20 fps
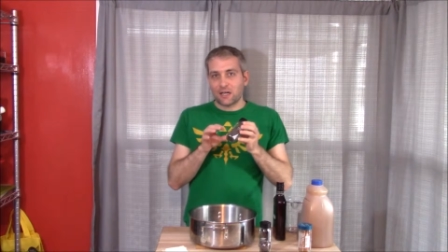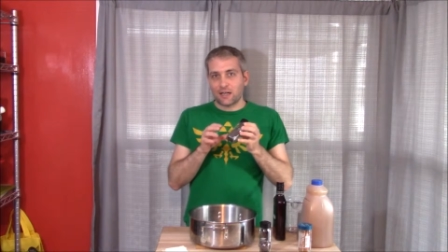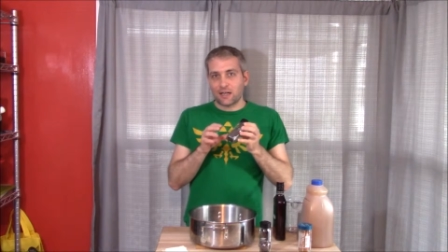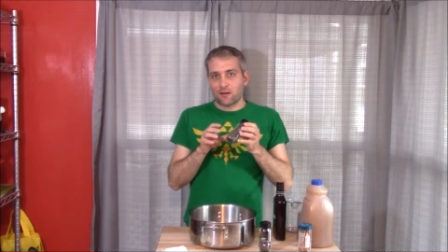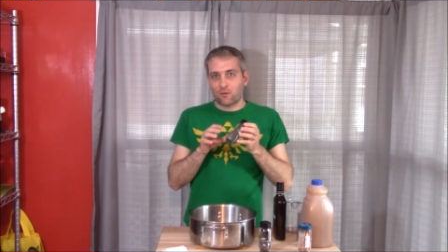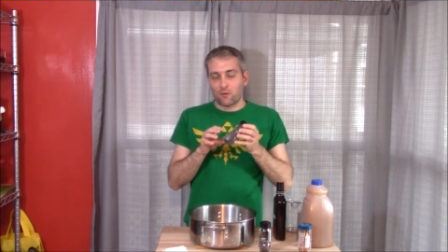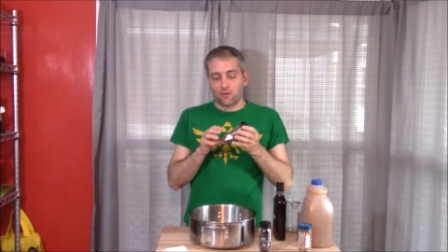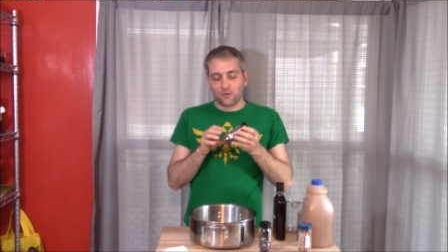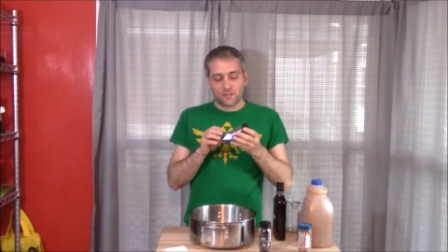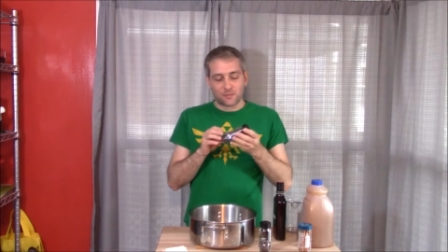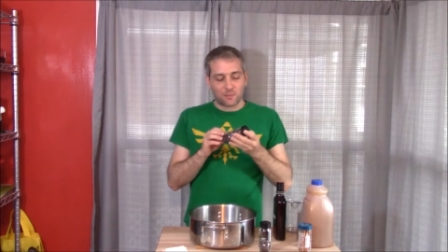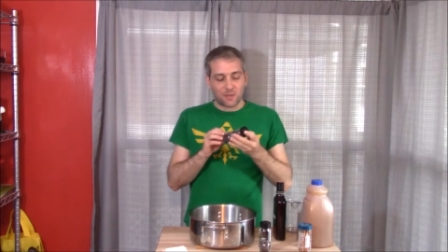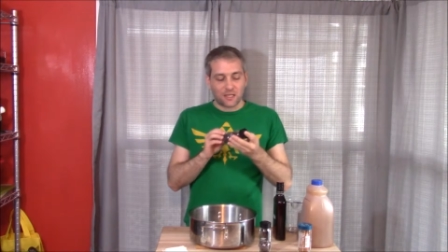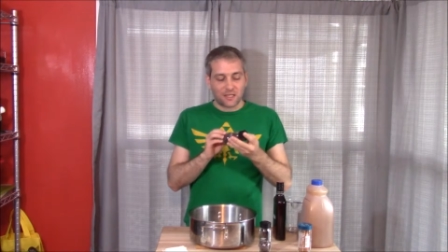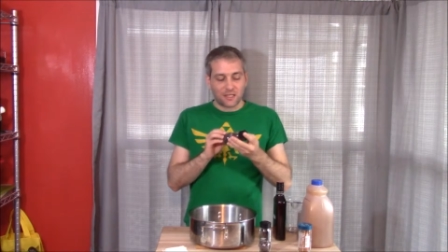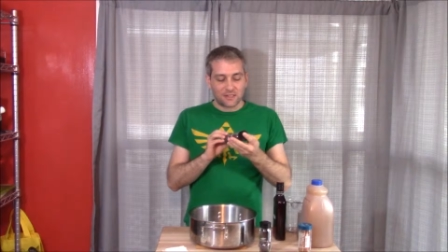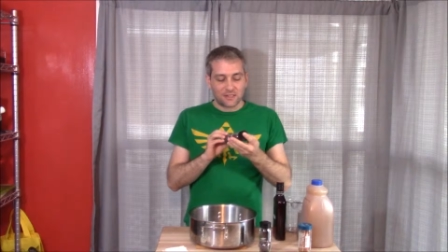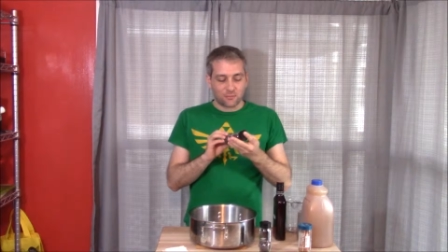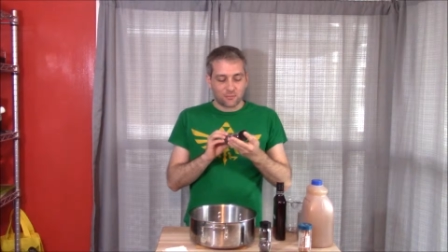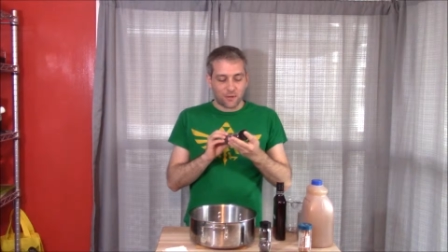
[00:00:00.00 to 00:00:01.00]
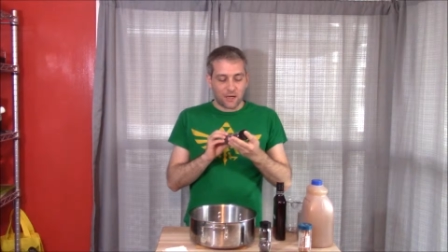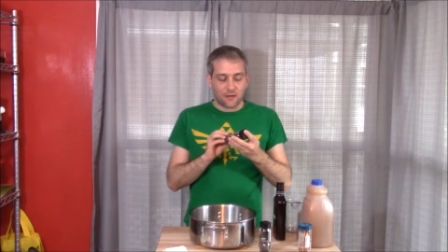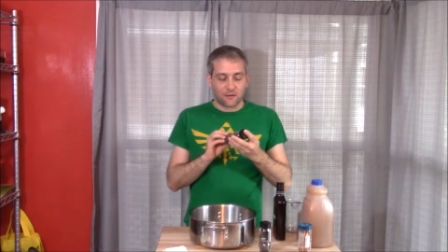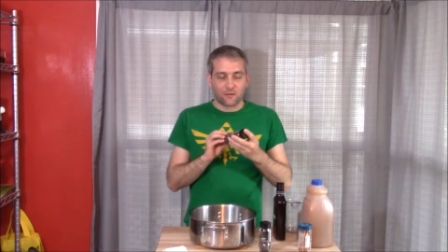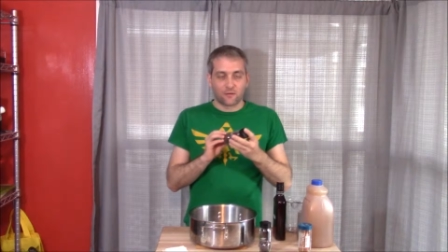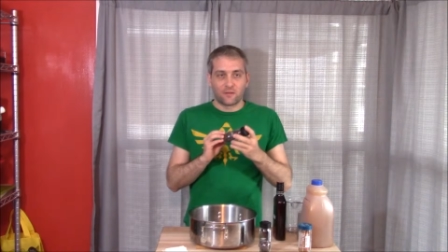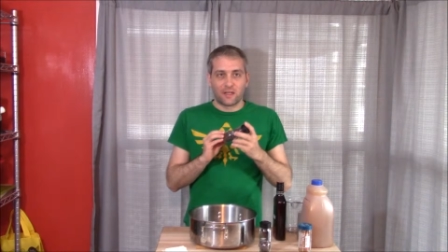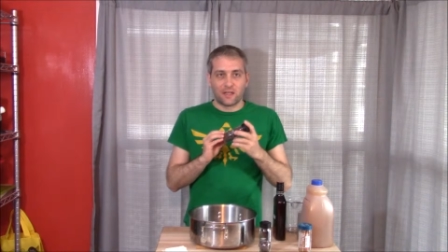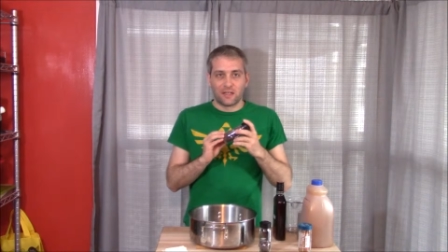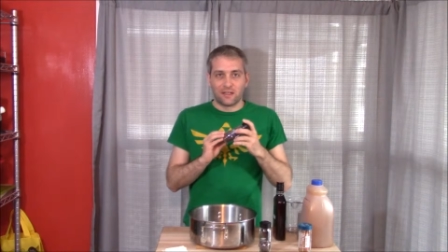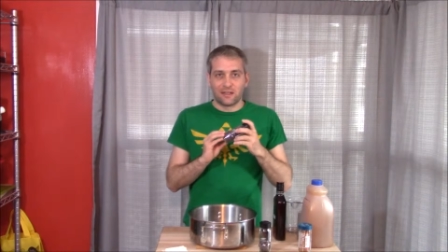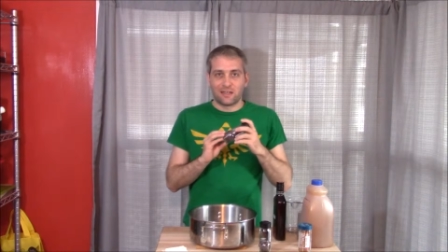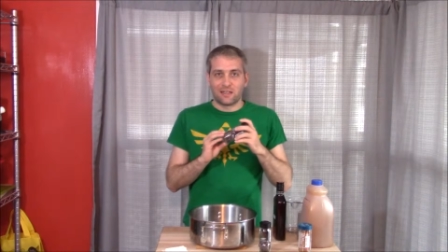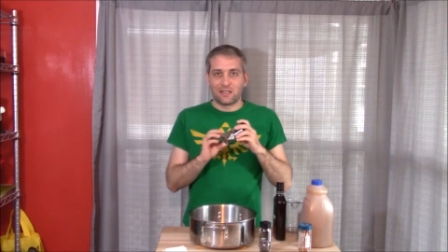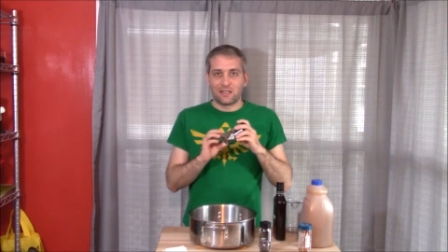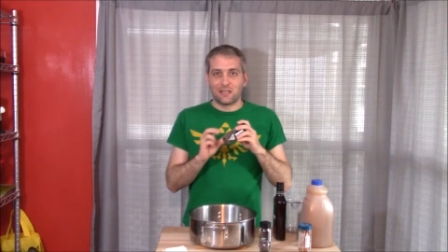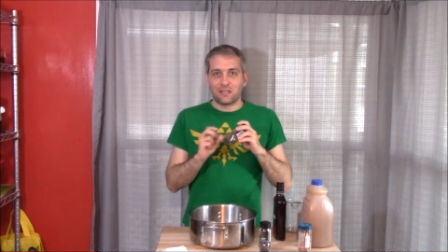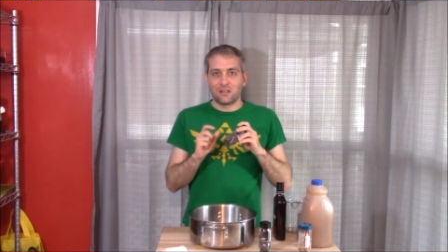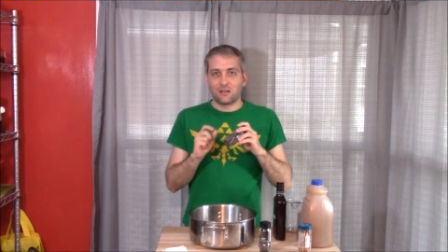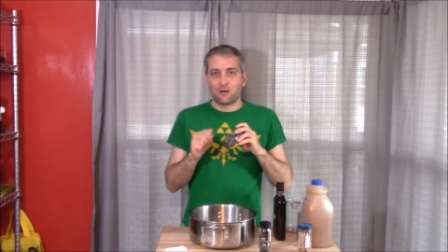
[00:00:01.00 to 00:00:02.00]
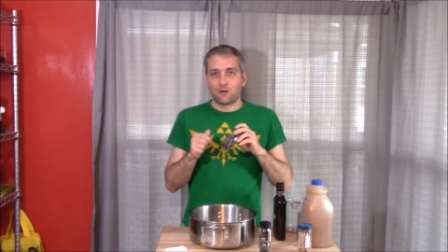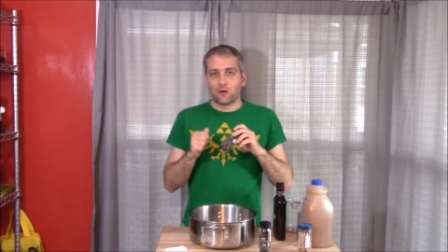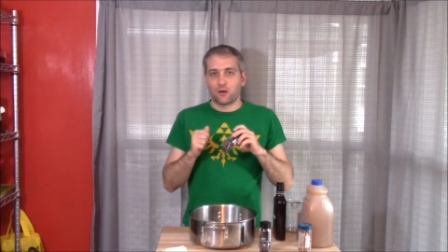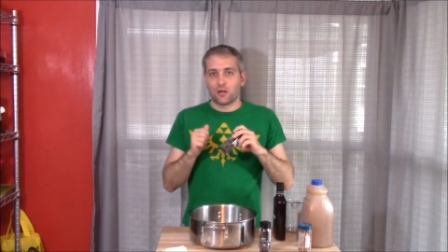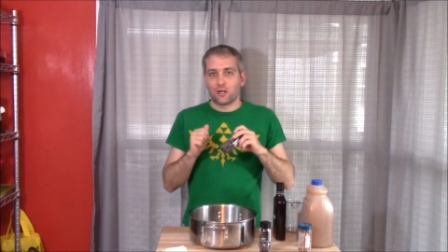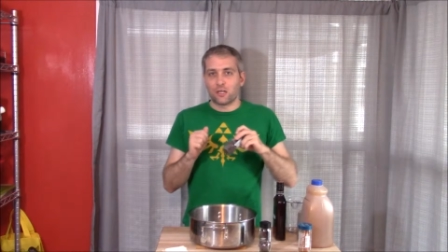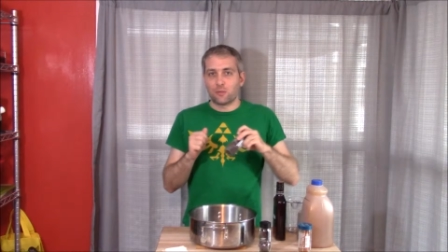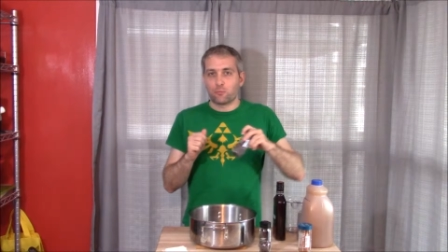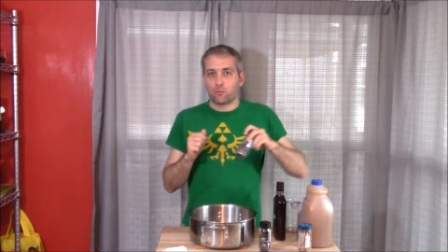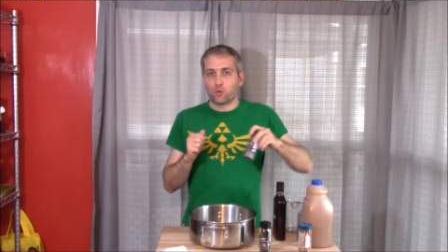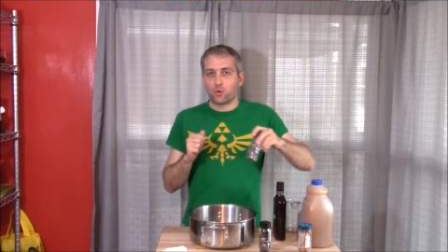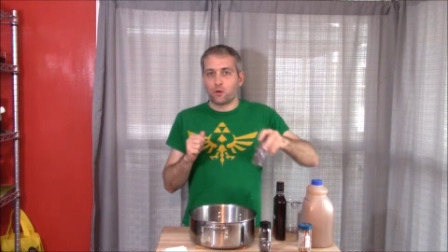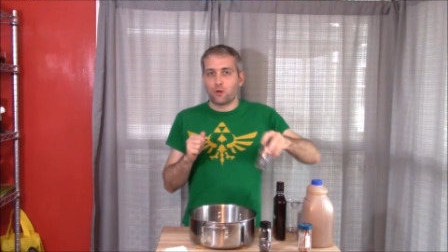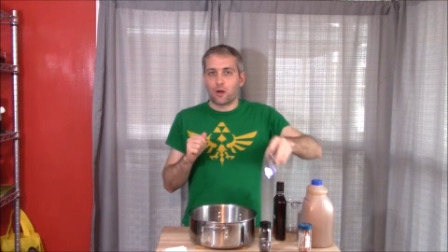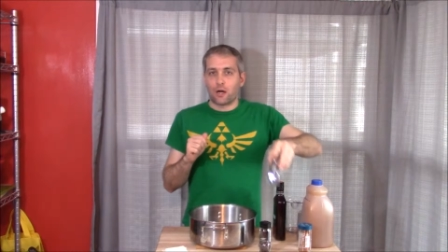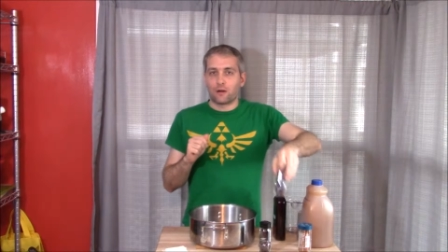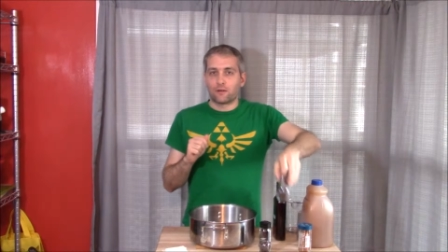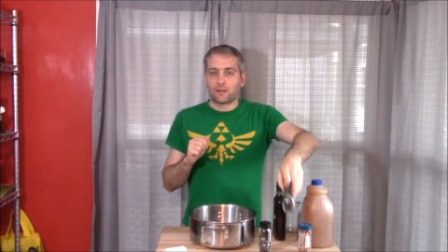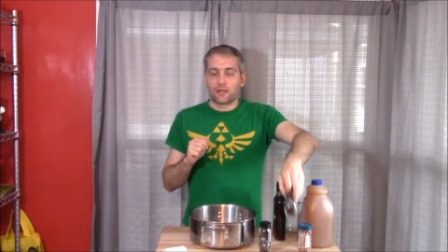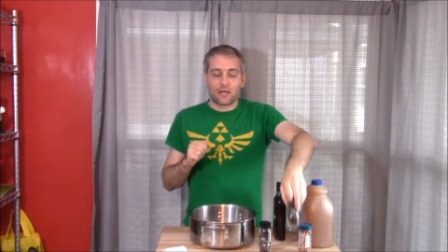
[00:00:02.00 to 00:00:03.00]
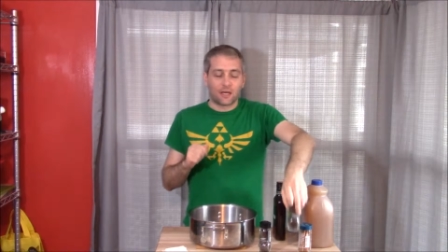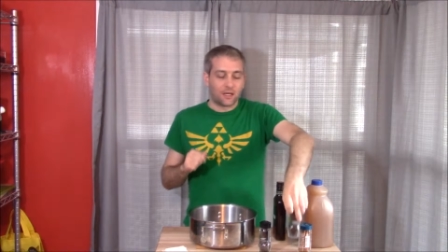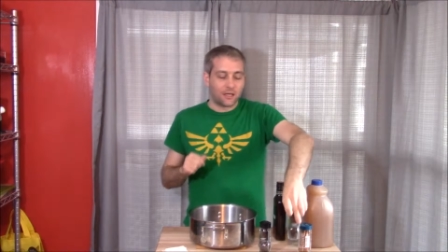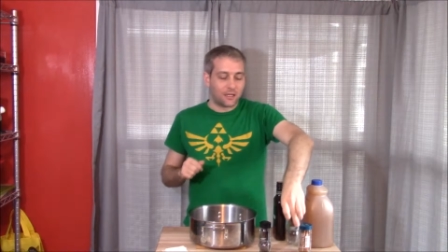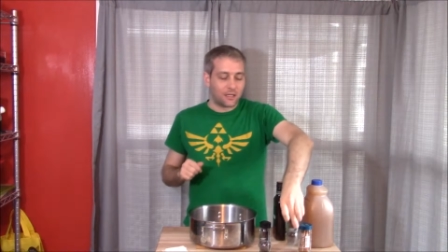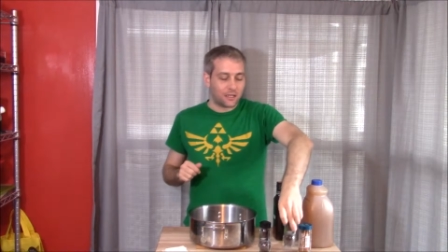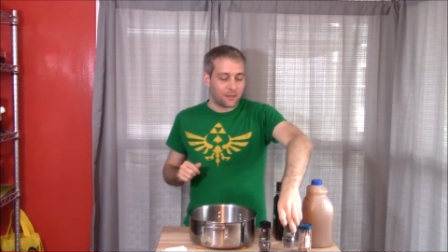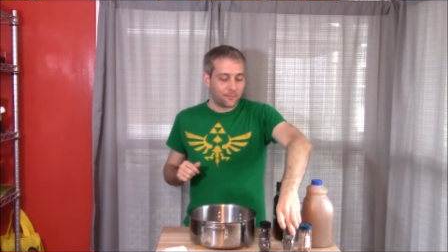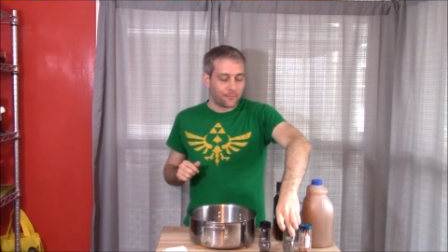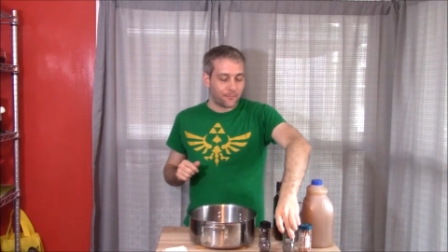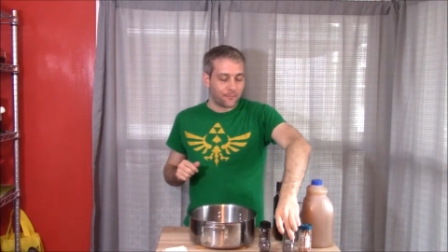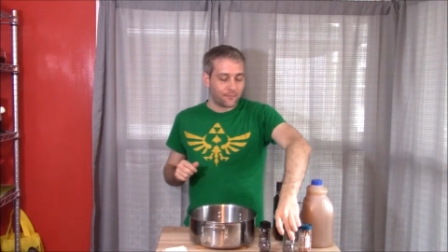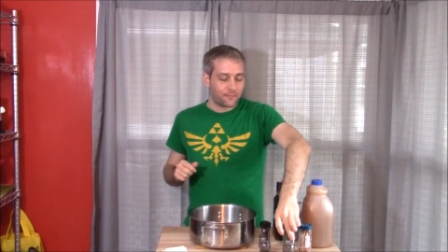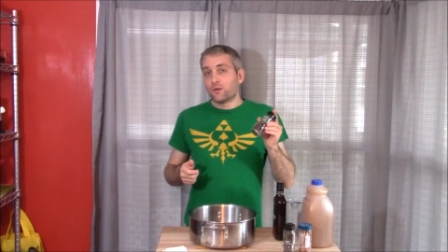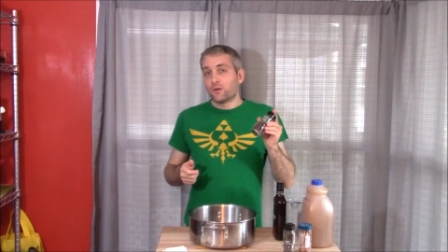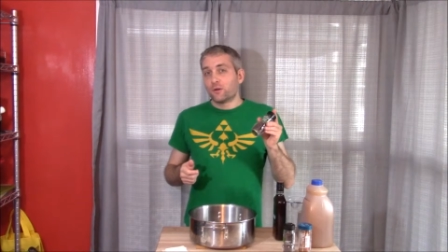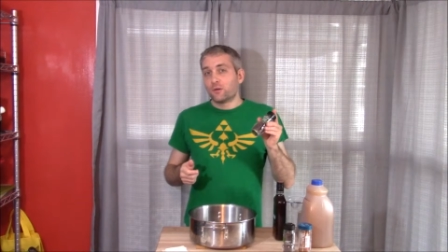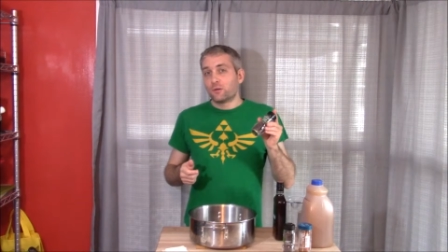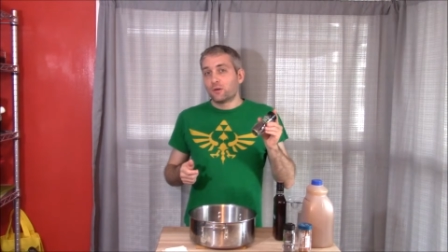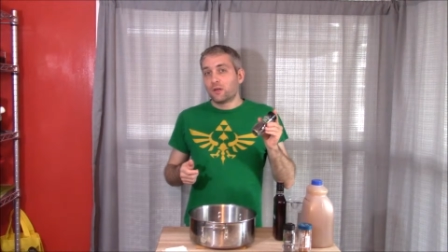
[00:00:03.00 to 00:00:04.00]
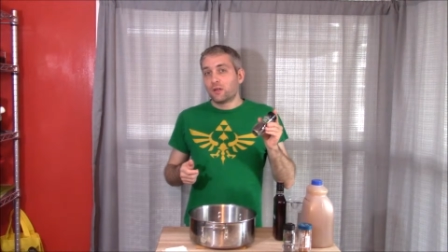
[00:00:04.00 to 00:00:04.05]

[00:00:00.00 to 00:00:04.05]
allspice rather than the already pre-ground kind. Third